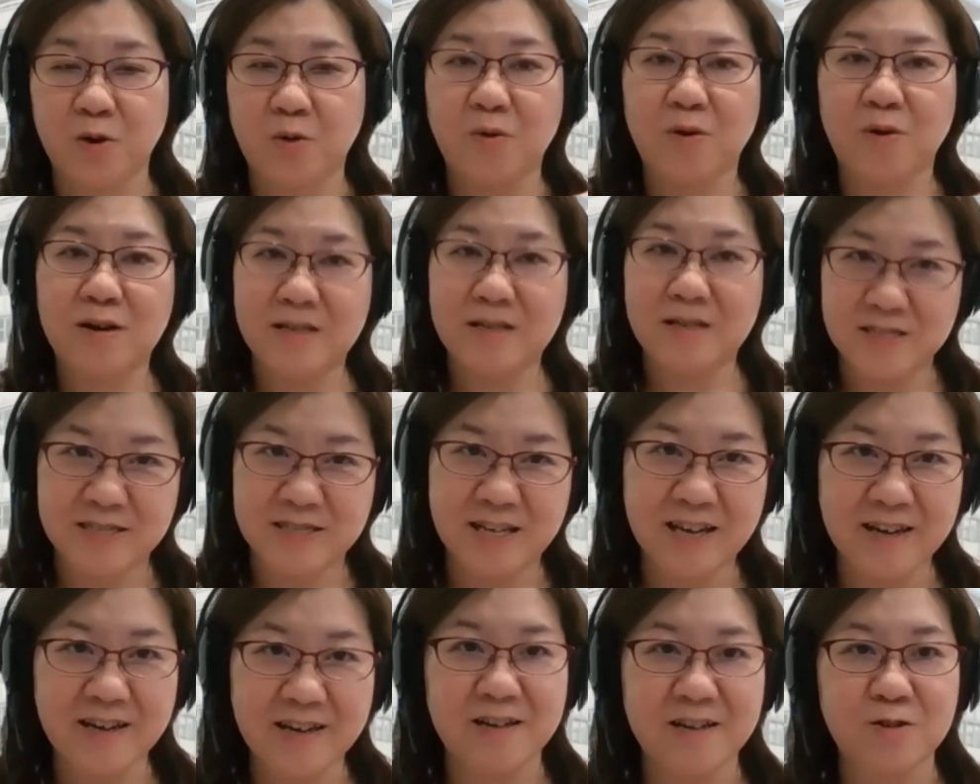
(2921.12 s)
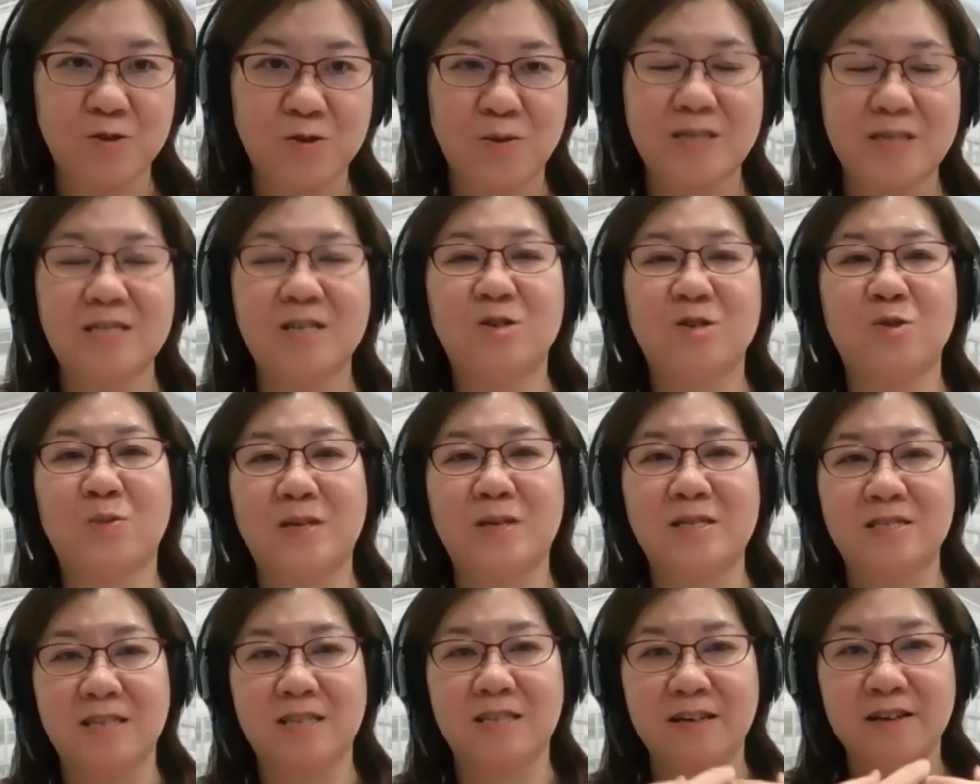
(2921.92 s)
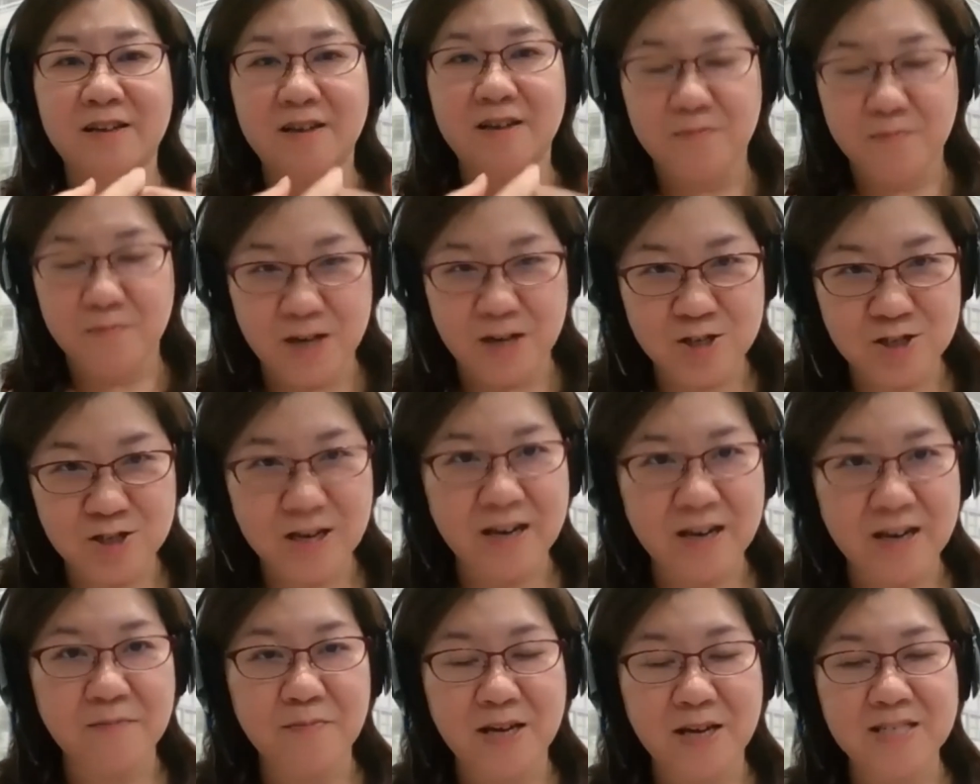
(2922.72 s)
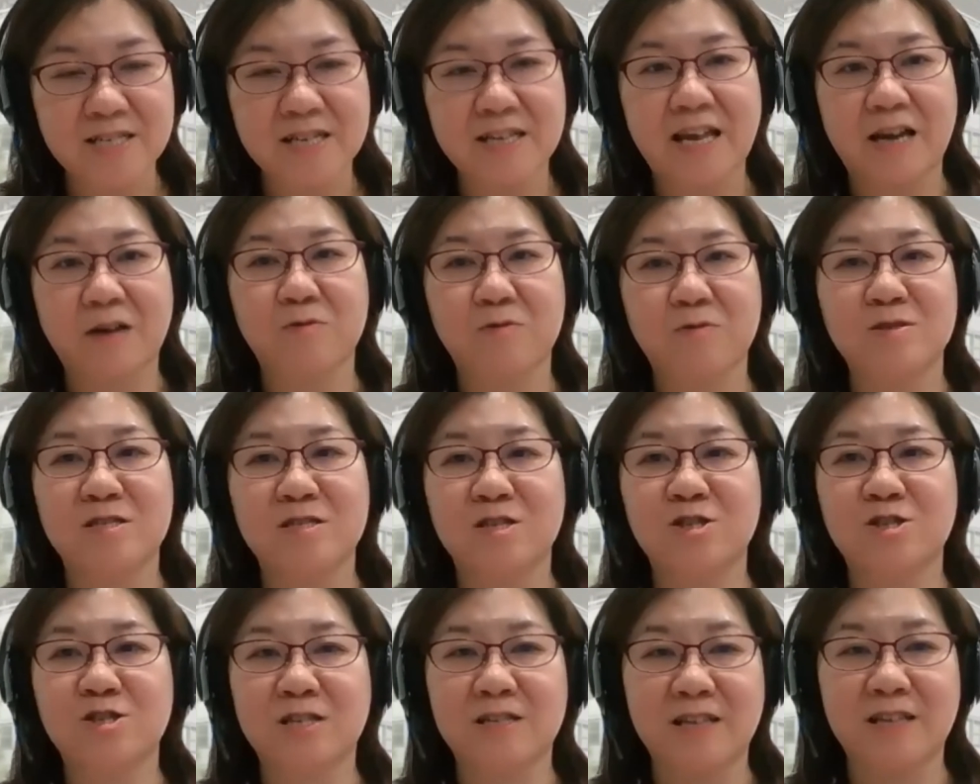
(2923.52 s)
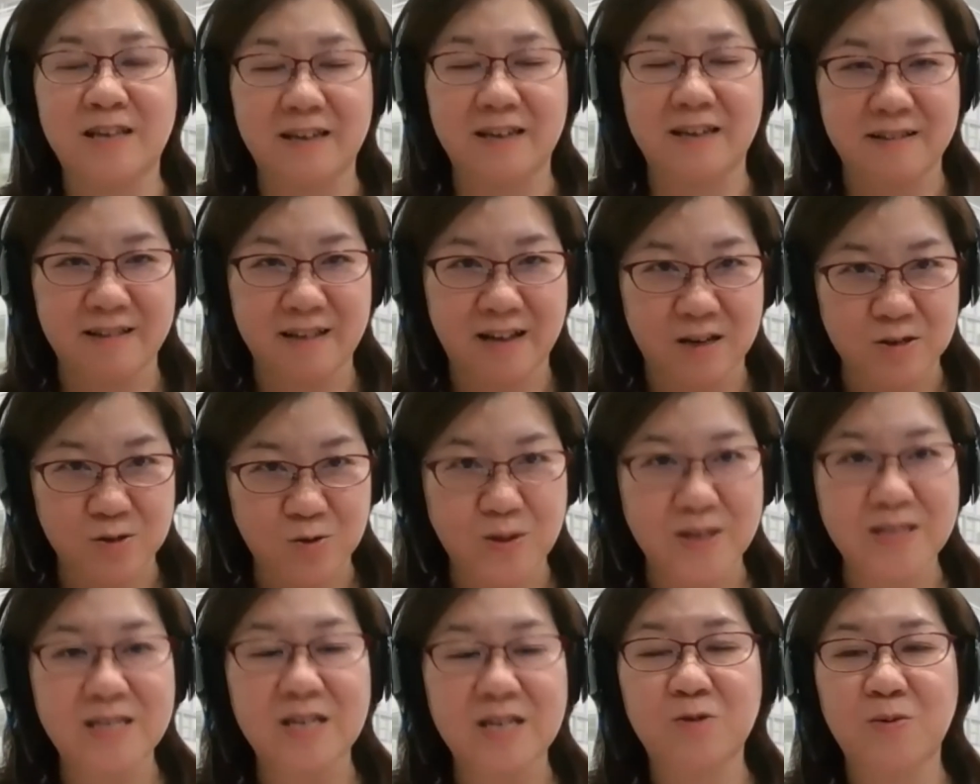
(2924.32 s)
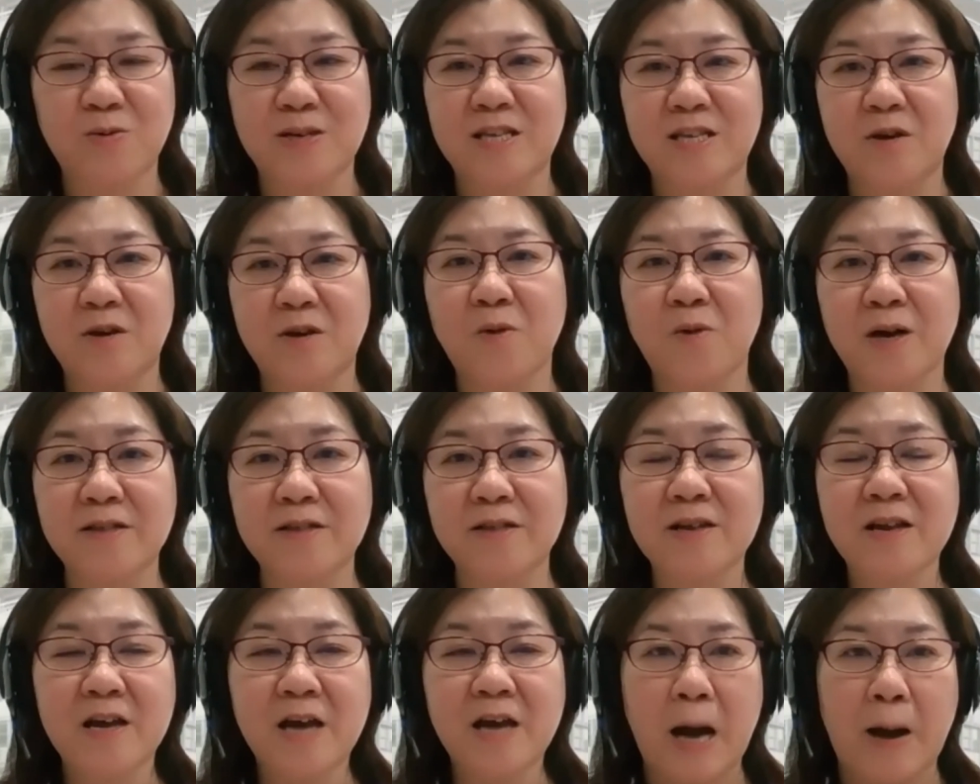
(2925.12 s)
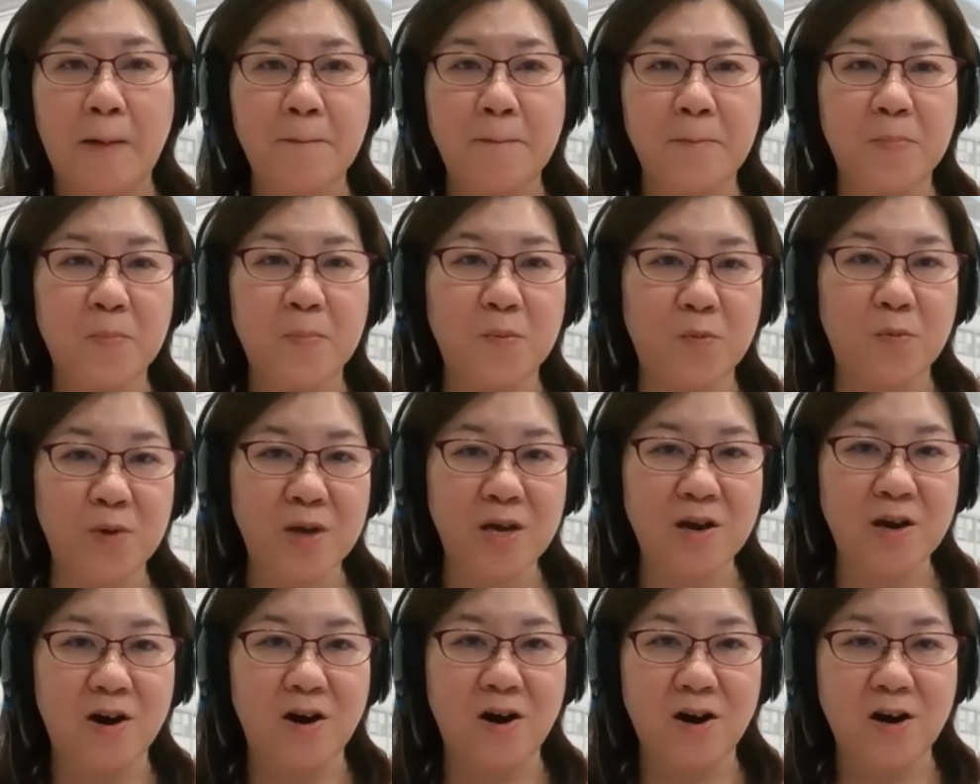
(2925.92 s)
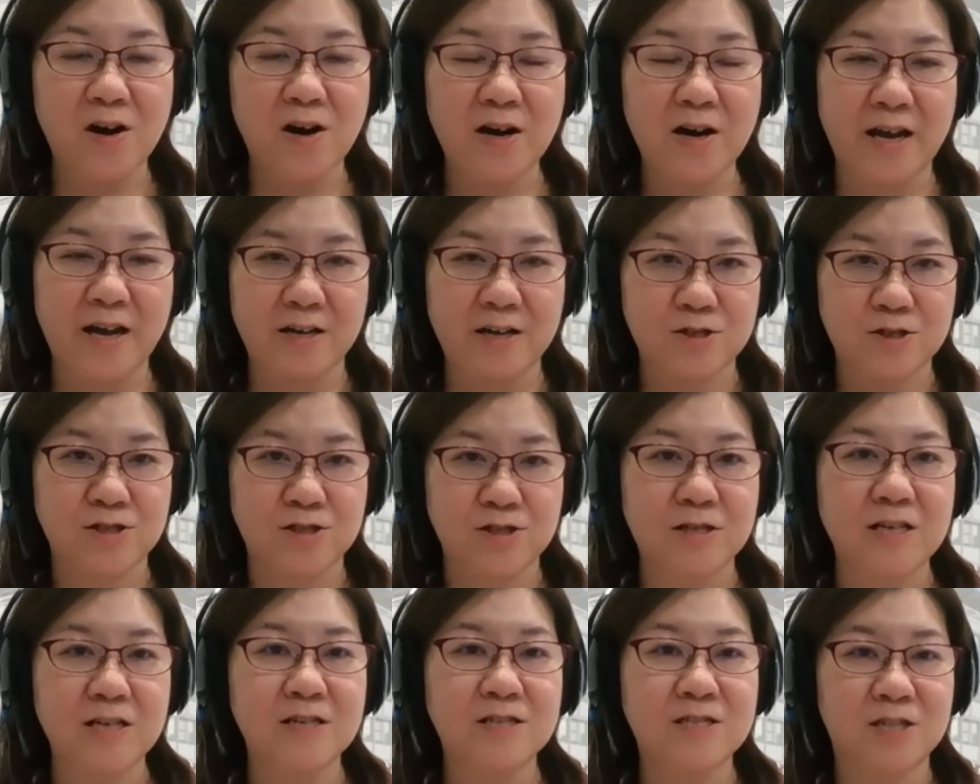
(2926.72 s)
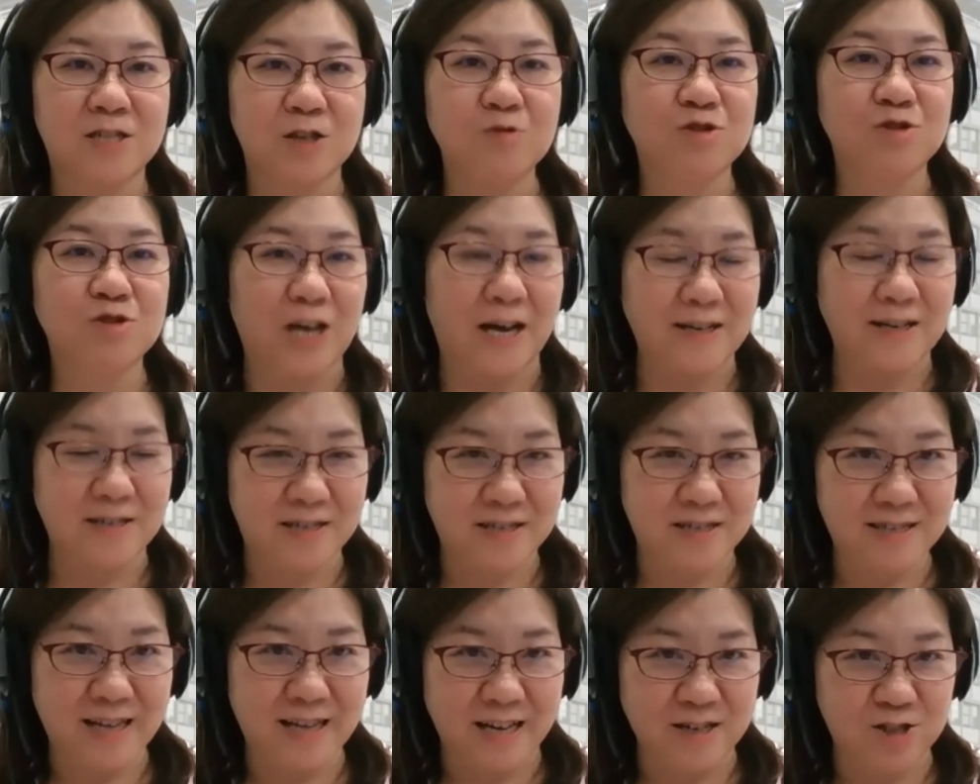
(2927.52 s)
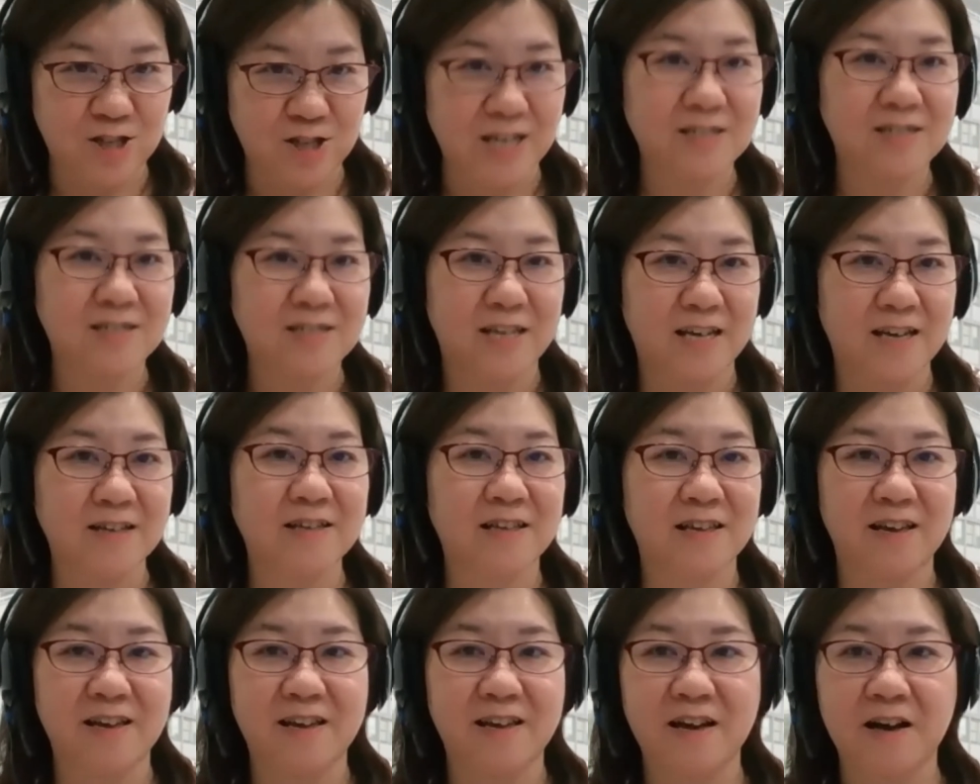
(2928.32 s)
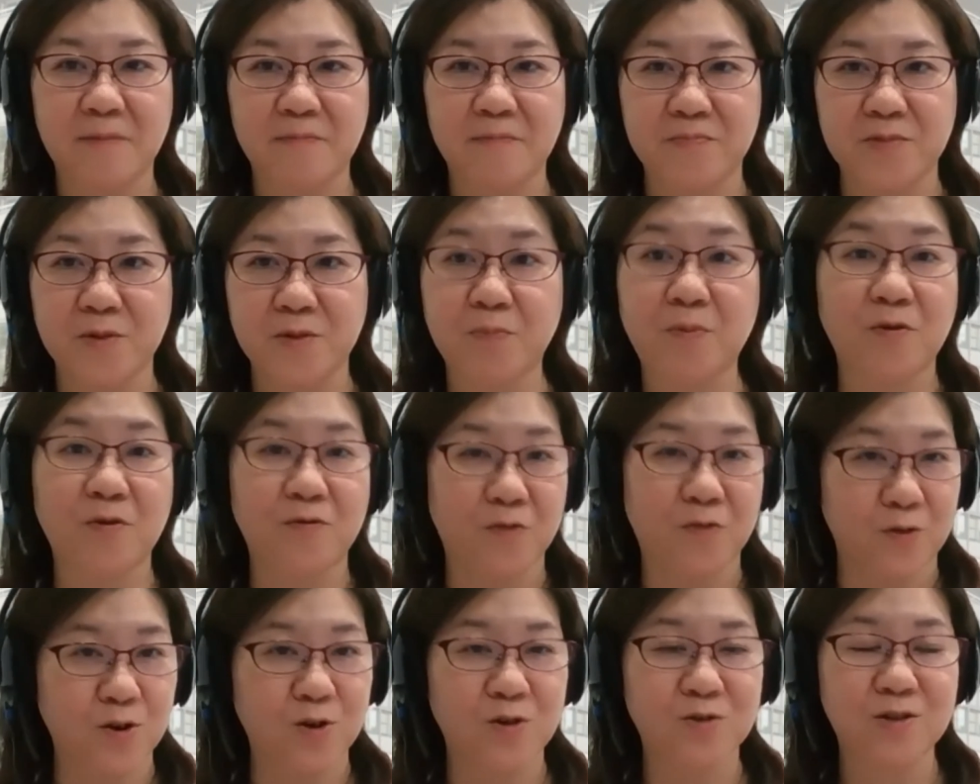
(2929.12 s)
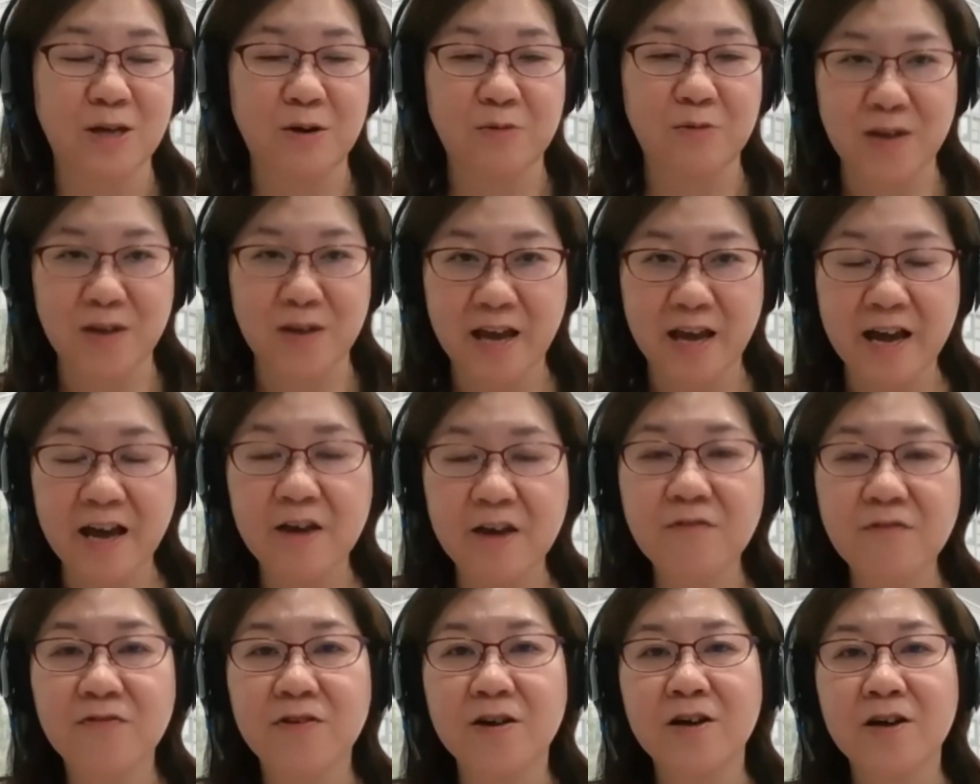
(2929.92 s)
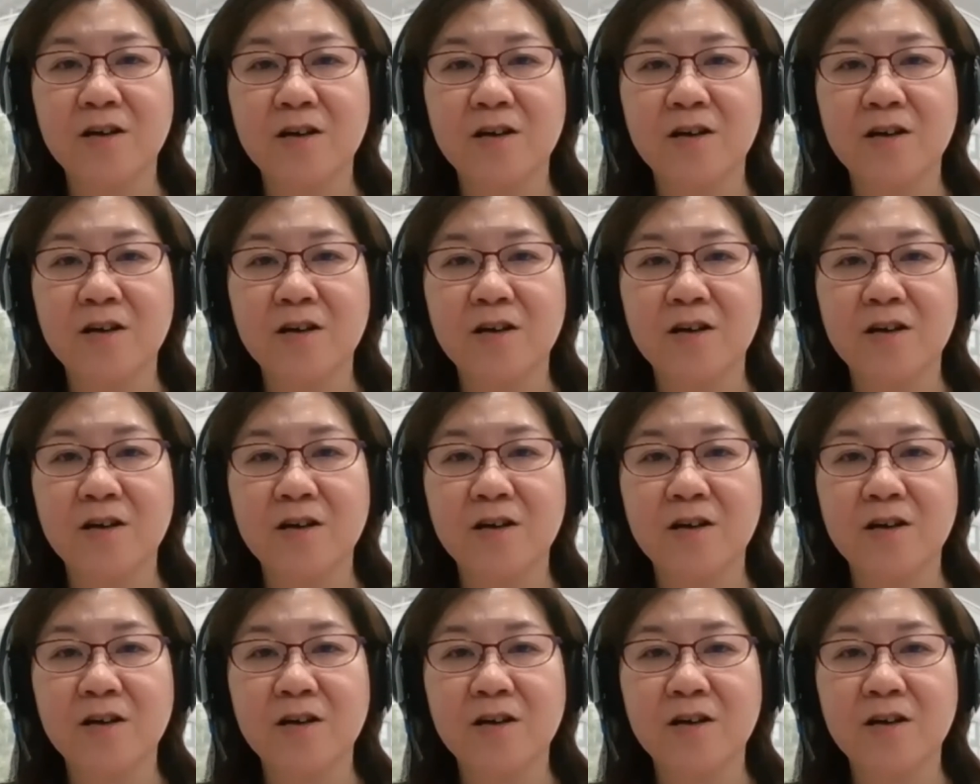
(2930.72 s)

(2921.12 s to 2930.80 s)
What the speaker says: listing in 2020, maiden acquisition in 2021, we are actually still digesting the portfolio that we have.